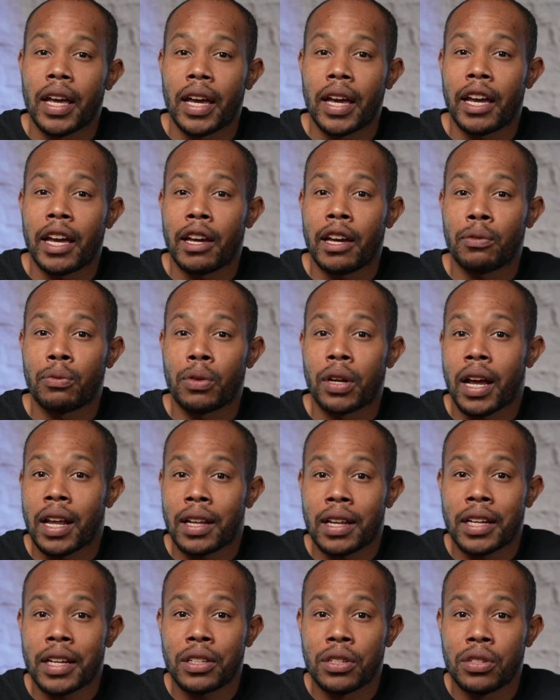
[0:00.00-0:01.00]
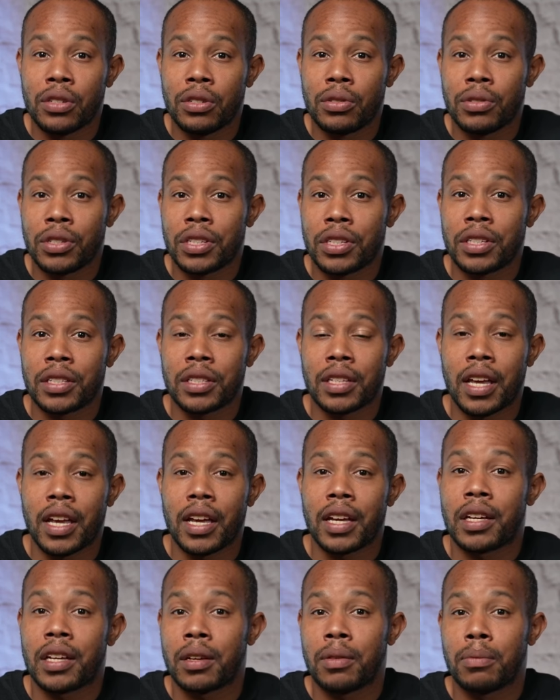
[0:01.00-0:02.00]
And what I like to do is just
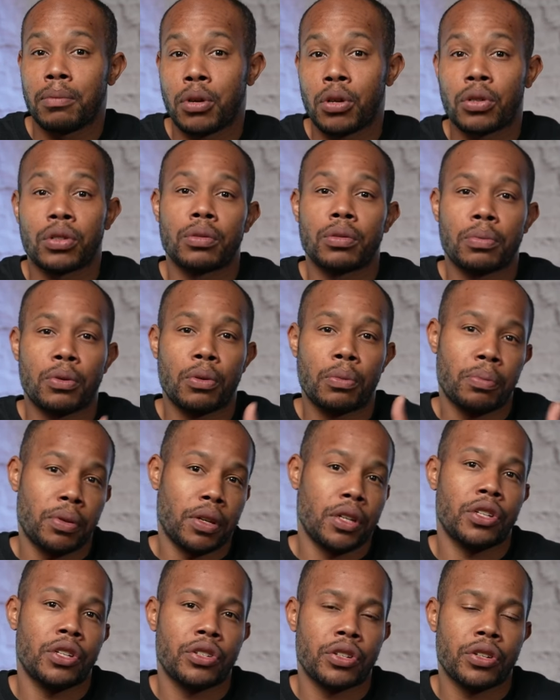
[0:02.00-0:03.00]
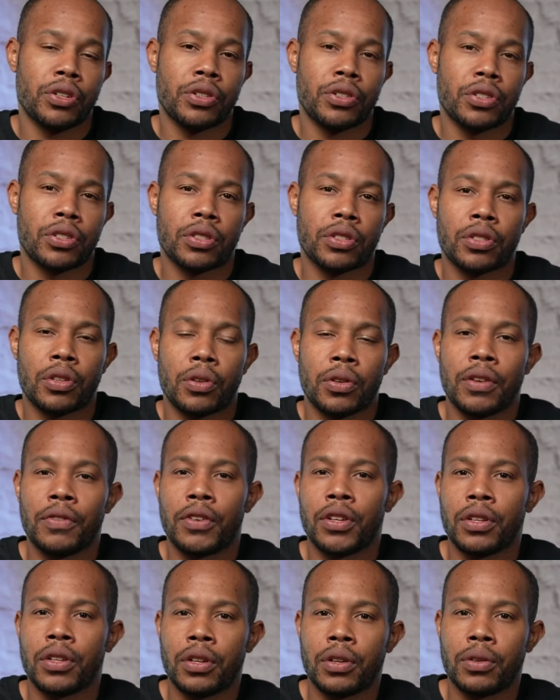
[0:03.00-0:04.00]
take multiple pictures. So
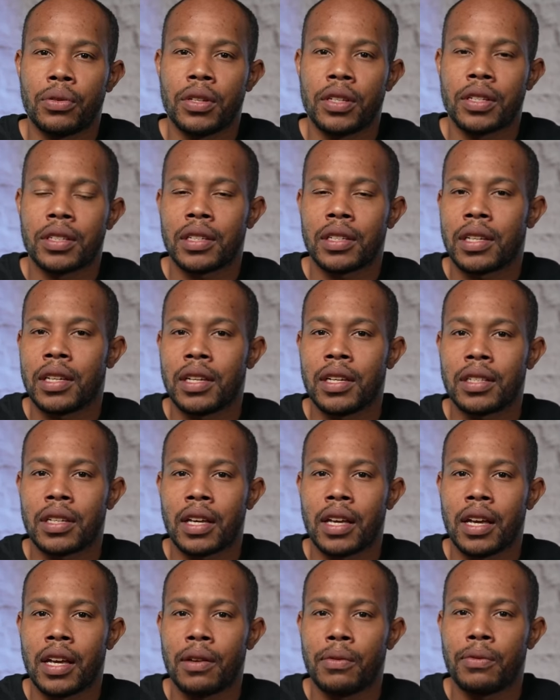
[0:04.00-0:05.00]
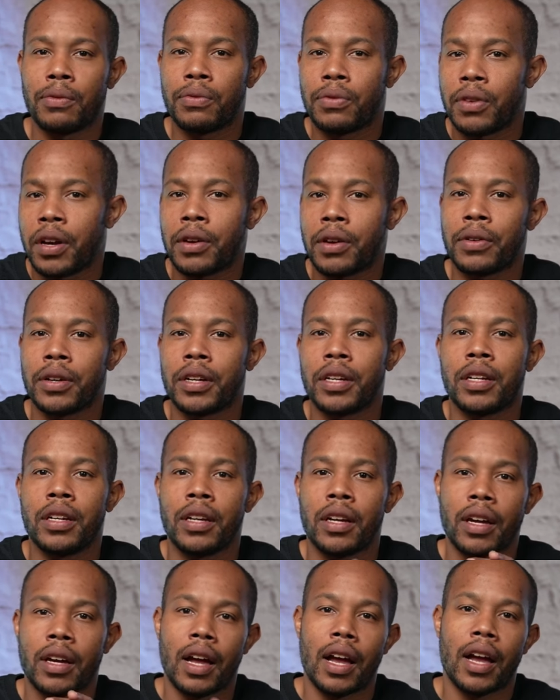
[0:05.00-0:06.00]
even though this is a very
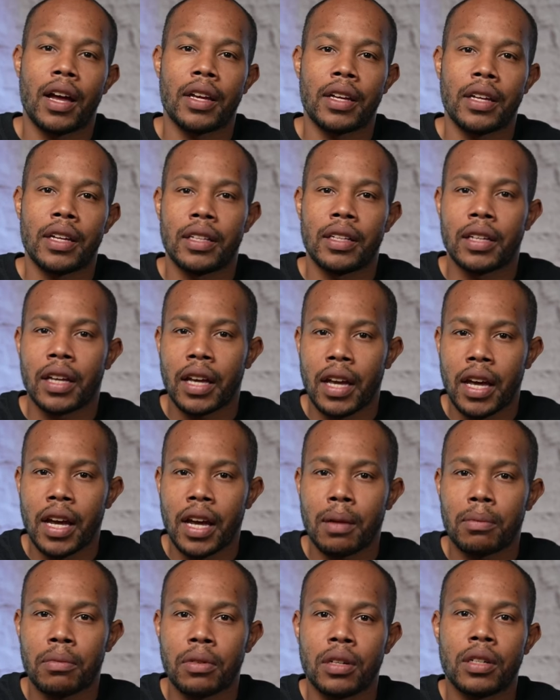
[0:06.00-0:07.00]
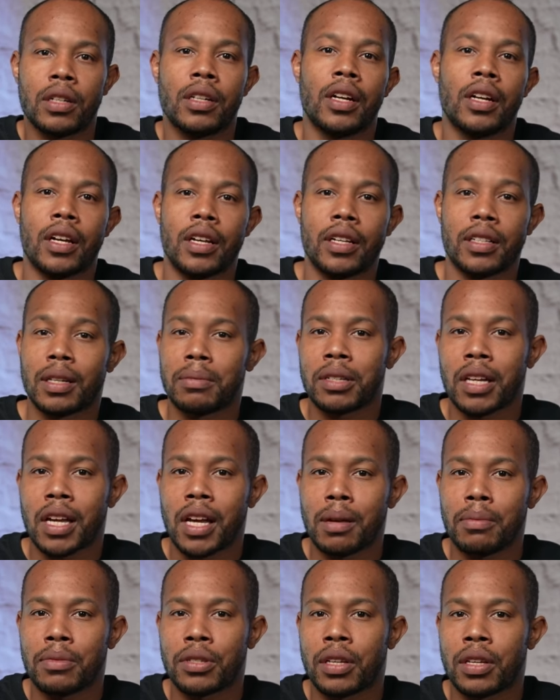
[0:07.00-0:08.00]
high-end camera,
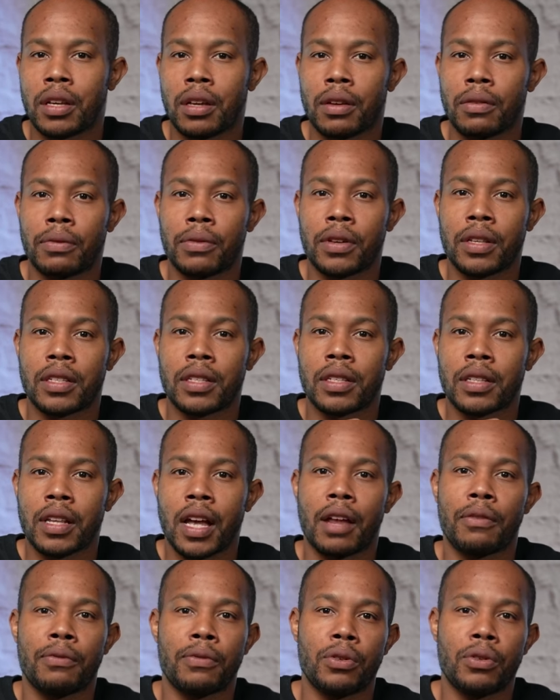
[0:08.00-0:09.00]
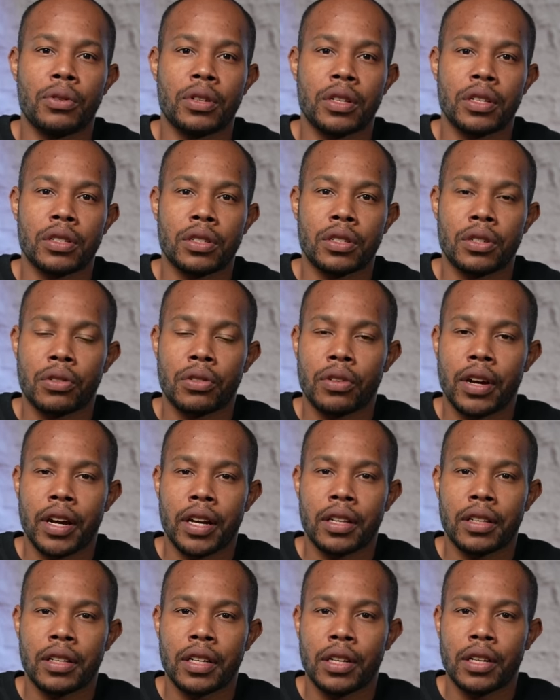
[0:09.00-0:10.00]
sometimes if it's not focused
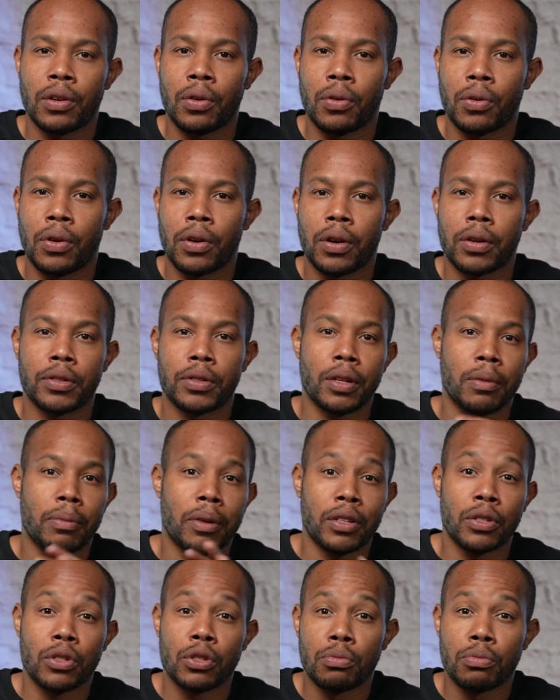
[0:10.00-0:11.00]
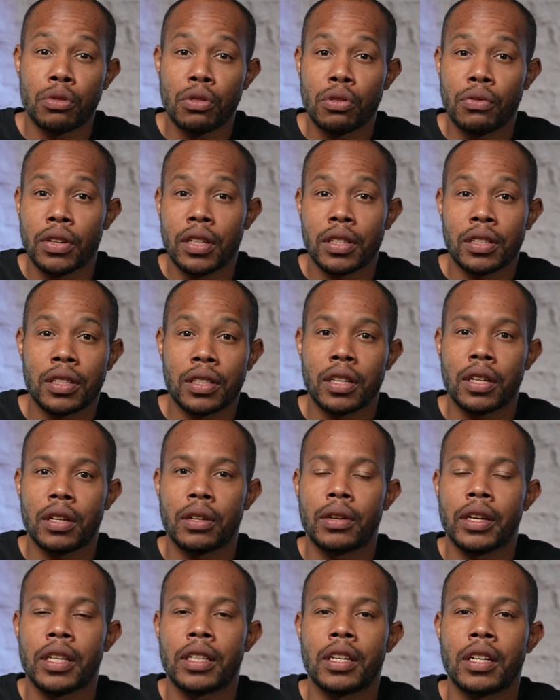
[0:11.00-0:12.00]
correctly or someone's moving
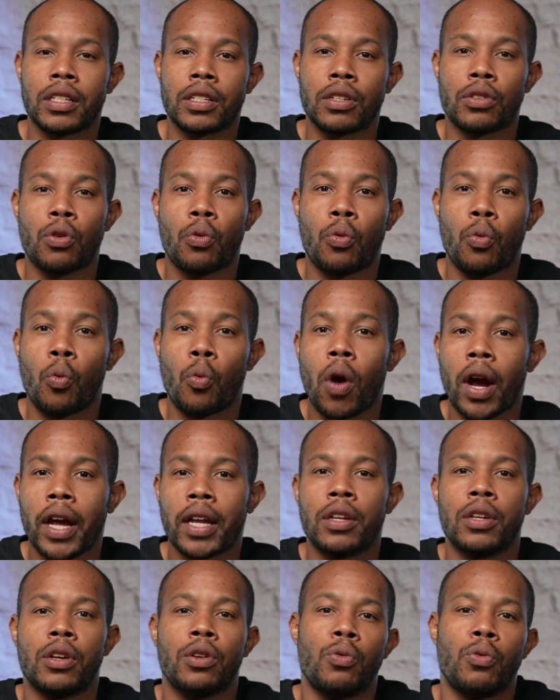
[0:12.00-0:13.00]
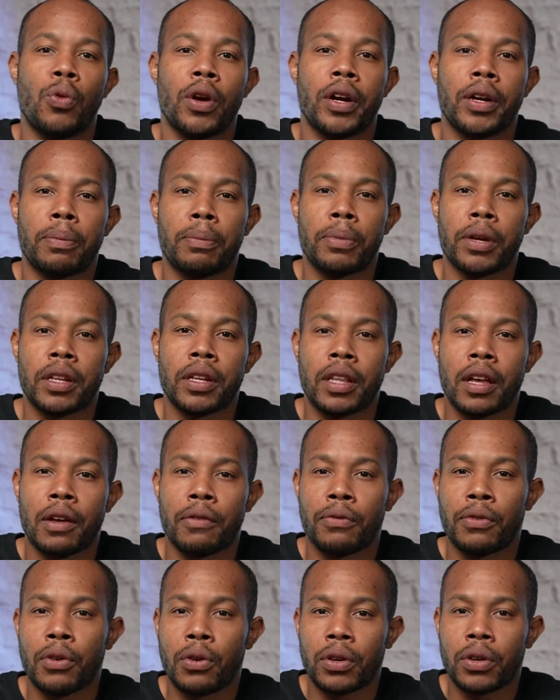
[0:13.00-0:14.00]
still, it doesn't quite know where to pick
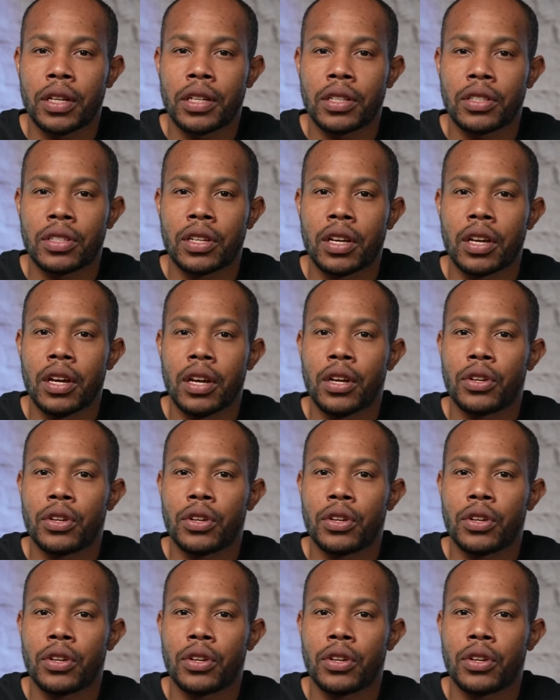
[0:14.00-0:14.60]
that focus.